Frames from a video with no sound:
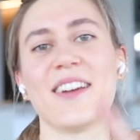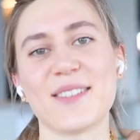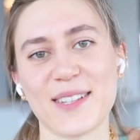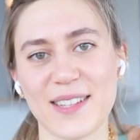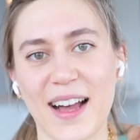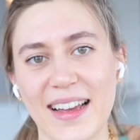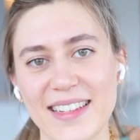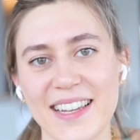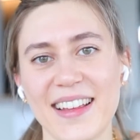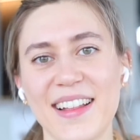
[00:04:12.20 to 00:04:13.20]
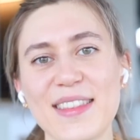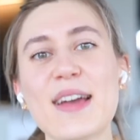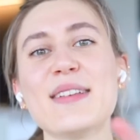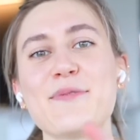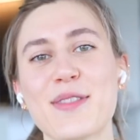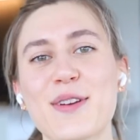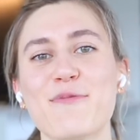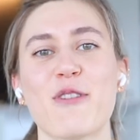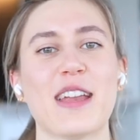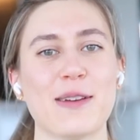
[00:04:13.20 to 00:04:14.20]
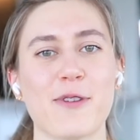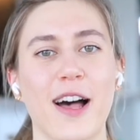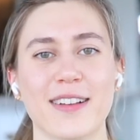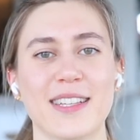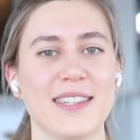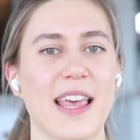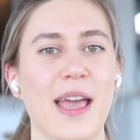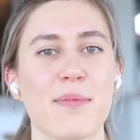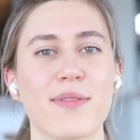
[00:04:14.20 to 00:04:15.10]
Jokes aside, the only one that really works is the hip